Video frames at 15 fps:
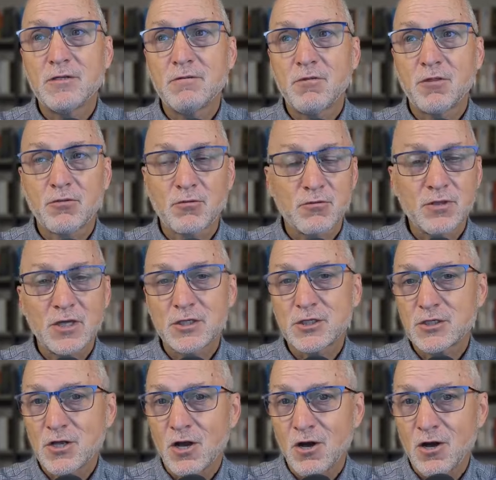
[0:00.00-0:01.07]
through this
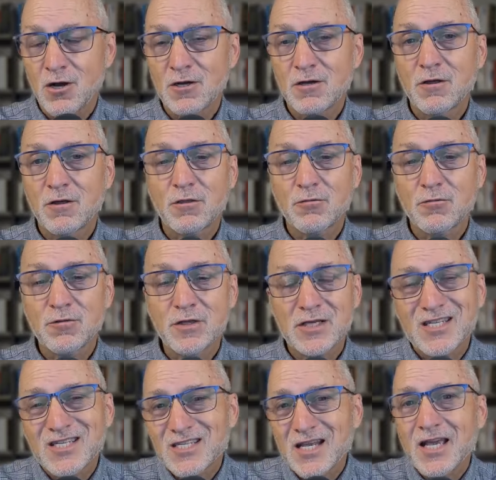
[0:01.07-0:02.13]
song, through this
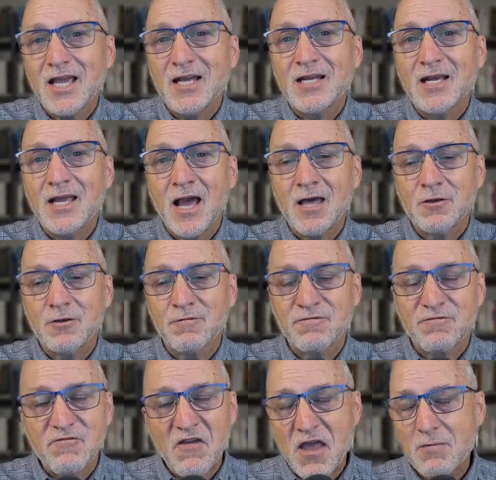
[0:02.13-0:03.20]
singing together,
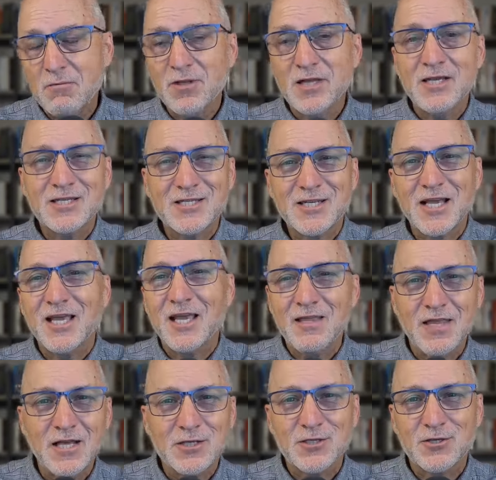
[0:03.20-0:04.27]
families singing
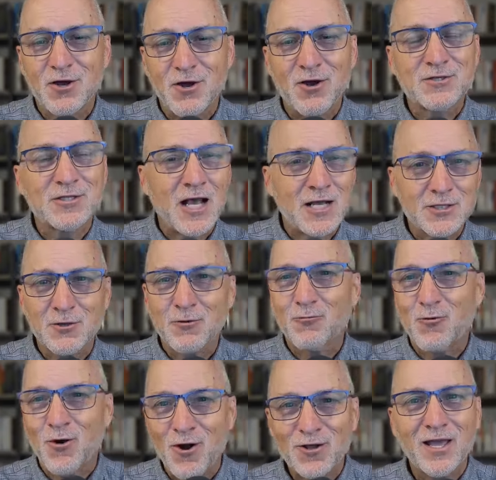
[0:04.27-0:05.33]
these songs as they're
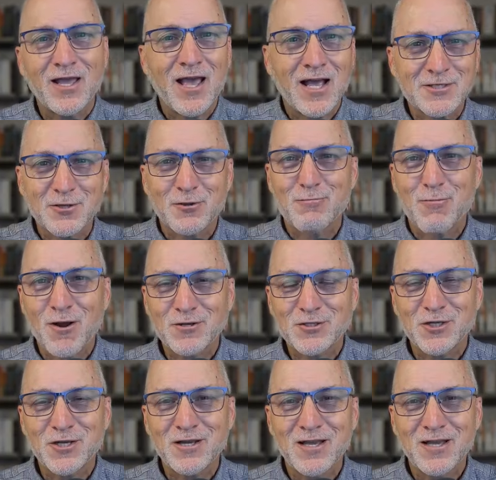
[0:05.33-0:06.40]
walking, as they're
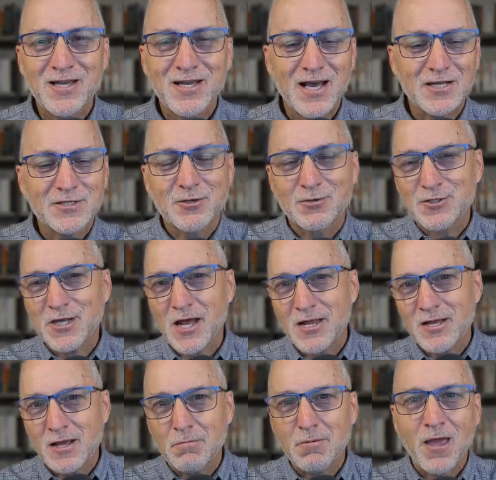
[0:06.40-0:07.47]
marching, as they're
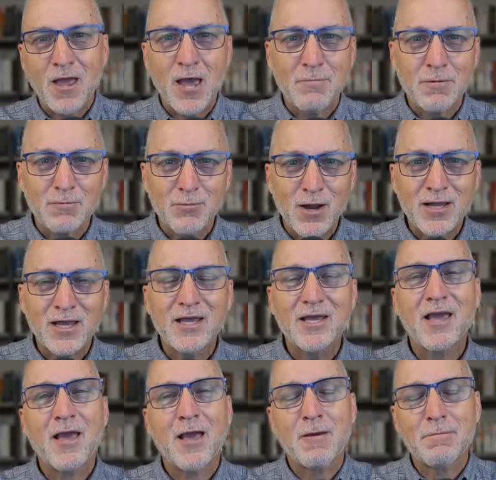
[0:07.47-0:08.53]
setting up camp and breaking
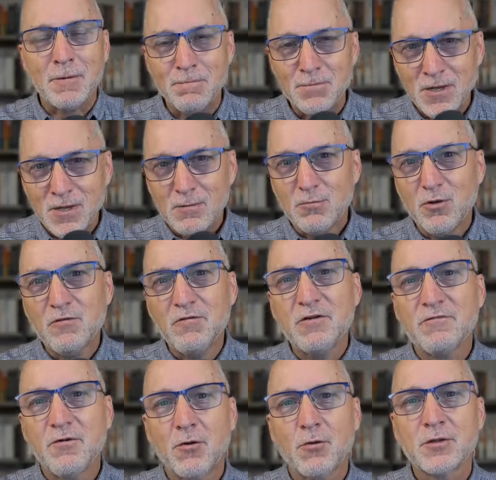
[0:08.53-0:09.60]
camp and moving
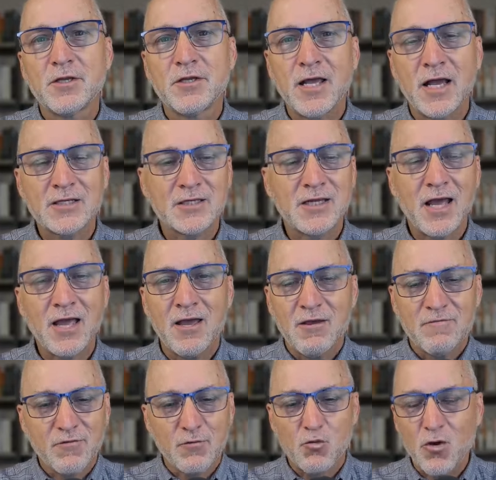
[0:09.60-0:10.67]
forward the next day
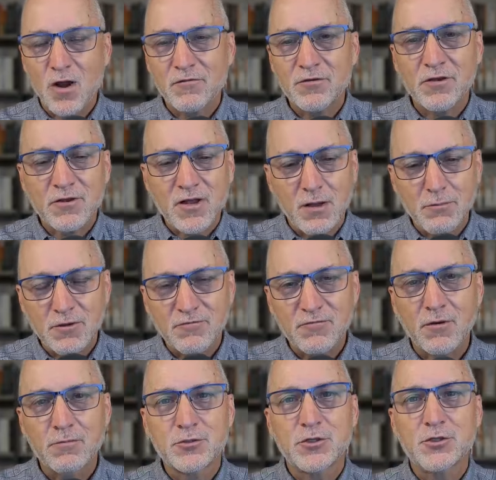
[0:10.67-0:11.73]
from wherever they're coming
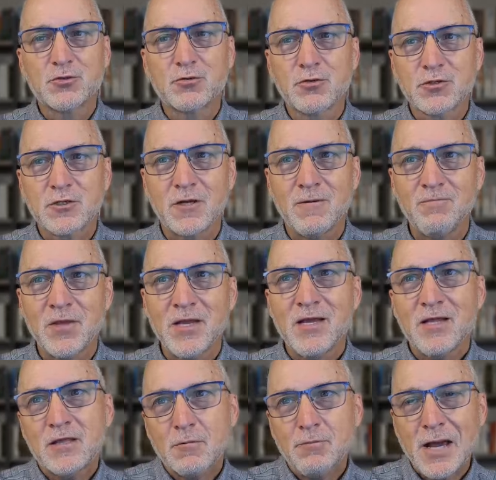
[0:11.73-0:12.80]
from to Jerusalem.
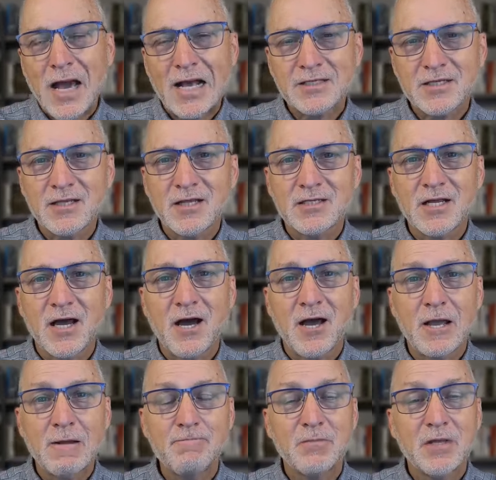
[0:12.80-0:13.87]
They're passing the
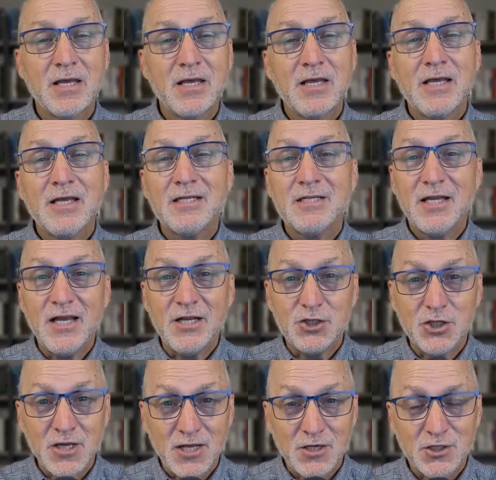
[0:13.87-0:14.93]
time
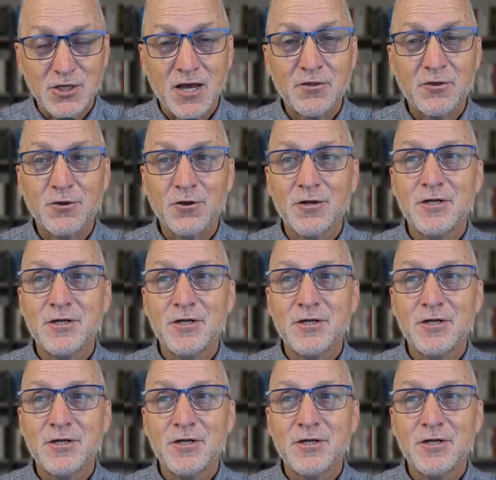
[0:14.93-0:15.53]
teaching each other